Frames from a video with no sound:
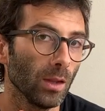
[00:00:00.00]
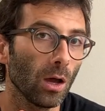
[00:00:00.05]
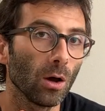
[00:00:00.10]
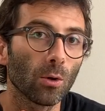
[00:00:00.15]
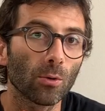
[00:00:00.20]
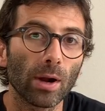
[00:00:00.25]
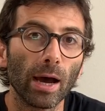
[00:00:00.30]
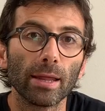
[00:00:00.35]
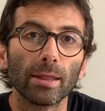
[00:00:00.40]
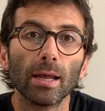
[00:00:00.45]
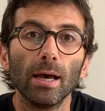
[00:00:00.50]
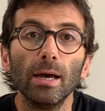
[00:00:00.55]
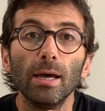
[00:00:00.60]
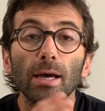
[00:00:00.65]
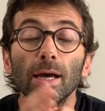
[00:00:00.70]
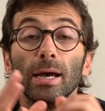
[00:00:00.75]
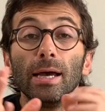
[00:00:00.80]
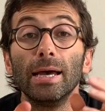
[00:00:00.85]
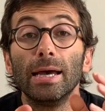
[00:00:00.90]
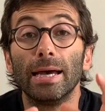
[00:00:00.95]
all right
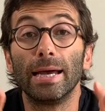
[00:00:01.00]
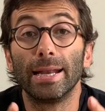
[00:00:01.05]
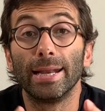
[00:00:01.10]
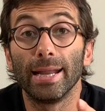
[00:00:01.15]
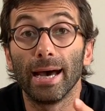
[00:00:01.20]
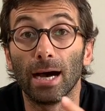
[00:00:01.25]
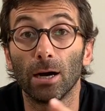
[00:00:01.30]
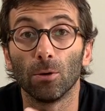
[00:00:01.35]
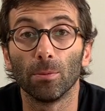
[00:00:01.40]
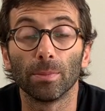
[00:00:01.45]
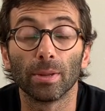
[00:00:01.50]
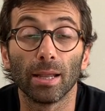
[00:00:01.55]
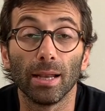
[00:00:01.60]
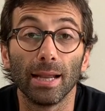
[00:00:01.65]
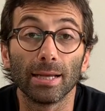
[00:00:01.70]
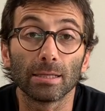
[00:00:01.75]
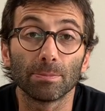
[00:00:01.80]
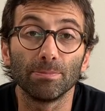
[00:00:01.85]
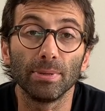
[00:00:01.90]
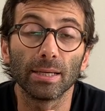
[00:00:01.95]
now,
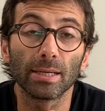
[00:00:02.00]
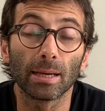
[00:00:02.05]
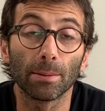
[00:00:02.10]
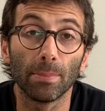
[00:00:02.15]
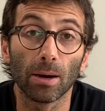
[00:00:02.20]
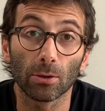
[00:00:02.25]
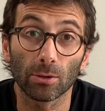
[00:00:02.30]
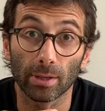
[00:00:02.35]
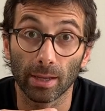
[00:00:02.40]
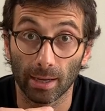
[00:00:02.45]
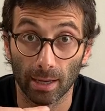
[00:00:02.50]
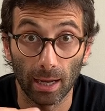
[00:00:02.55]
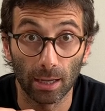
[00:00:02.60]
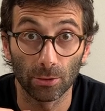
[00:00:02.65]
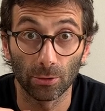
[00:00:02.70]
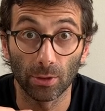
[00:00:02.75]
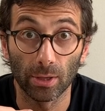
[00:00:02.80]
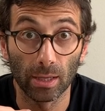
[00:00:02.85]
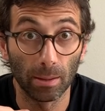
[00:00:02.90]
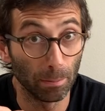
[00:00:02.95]
let's speak about
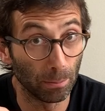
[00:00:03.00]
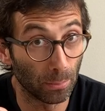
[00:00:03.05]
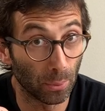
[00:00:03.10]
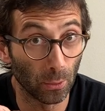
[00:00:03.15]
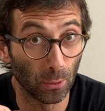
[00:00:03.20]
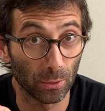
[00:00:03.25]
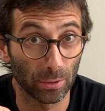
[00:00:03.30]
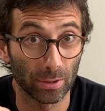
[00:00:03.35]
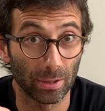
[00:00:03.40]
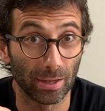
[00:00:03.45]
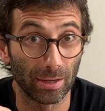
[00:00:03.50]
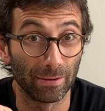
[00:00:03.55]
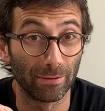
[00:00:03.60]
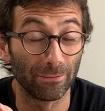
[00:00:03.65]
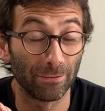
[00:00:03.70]
another important,